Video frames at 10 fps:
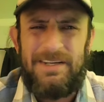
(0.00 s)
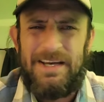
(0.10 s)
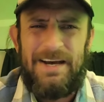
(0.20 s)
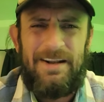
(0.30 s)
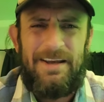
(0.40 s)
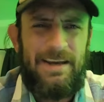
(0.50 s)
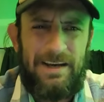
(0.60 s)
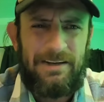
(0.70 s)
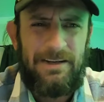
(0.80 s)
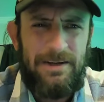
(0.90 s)
how the
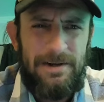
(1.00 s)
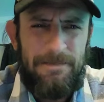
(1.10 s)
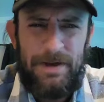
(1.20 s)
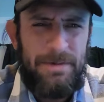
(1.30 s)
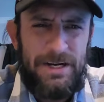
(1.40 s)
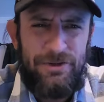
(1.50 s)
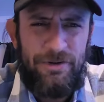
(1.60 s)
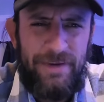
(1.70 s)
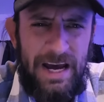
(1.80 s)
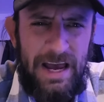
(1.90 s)
heck am I
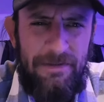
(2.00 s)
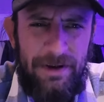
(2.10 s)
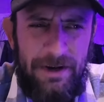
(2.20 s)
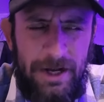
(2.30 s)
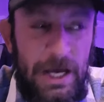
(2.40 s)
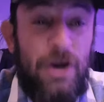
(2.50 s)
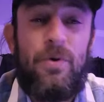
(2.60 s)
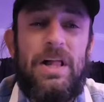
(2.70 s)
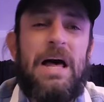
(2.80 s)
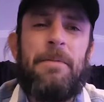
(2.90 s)
surviving?
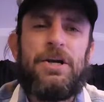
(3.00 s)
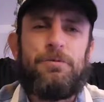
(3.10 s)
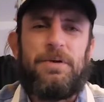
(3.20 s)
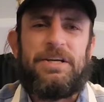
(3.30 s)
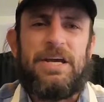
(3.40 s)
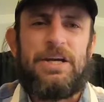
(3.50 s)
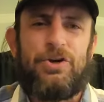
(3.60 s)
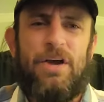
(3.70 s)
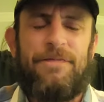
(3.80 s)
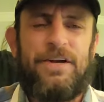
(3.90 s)
Well, I must be Ken
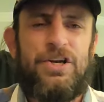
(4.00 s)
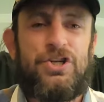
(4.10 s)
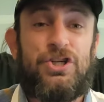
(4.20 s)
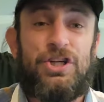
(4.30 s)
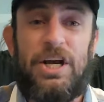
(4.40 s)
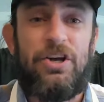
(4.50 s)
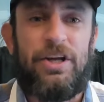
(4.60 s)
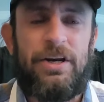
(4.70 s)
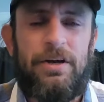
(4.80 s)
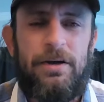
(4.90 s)
Griffin and
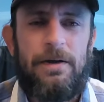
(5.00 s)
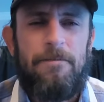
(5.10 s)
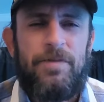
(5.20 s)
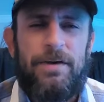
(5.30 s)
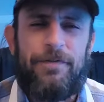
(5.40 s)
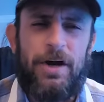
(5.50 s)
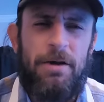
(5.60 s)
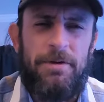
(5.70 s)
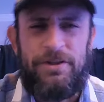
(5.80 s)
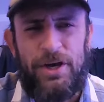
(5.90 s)
stealing
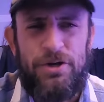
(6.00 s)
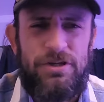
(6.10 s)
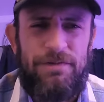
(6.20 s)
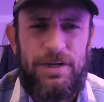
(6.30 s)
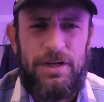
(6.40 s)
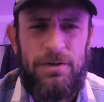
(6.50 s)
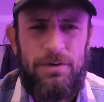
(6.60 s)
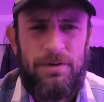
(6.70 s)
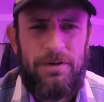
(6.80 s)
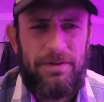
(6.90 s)
from those of
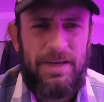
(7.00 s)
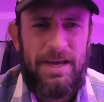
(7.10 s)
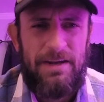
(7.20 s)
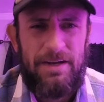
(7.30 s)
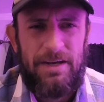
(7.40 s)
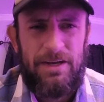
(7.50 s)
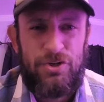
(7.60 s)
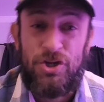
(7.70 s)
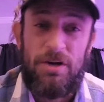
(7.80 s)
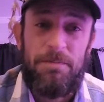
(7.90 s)
you that uh,
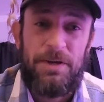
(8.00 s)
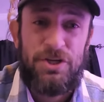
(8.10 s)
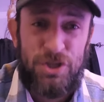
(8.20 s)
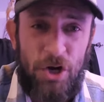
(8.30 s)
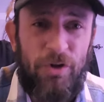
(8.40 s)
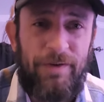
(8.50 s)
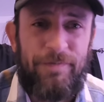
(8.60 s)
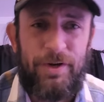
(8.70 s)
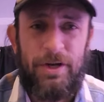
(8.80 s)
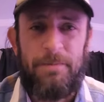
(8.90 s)
shouldn't be stolen
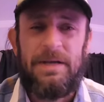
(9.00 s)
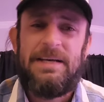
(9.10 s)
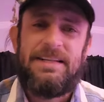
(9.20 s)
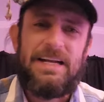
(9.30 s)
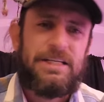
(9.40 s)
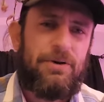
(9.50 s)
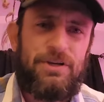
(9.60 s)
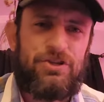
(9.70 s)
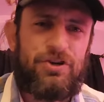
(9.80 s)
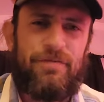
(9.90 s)
from. That's how
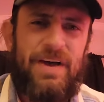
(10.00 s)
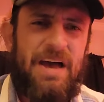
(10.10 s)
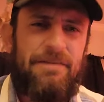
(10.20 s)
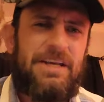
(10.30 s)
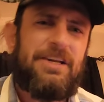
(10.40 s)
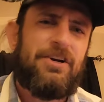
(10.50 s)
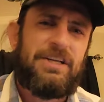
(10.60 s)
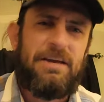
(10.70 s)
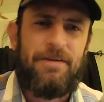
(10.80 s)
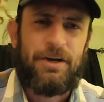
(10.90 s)
he's surviving. He doesn't
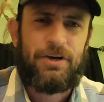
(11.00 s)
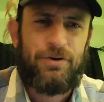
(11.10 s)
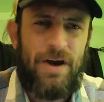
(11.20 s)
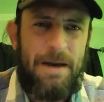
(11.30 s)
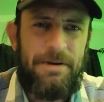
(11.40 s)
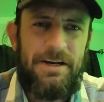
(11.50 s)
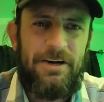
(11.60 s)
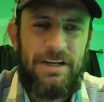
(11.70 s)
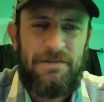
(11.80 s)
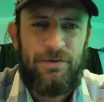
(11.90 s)
give a crap. He
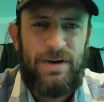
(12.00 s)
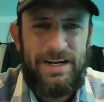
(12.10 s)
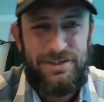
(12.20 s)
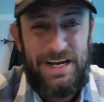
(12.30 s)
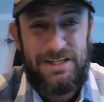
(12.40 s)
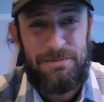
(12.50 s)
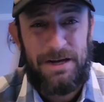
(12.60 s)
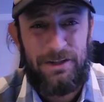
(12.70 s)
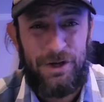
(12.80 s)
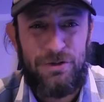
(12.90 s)
doesn't give a rat's ass
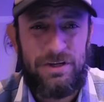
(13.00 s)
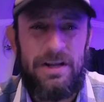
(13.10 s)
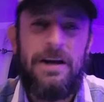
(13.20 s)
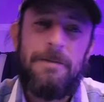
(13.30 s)
about losing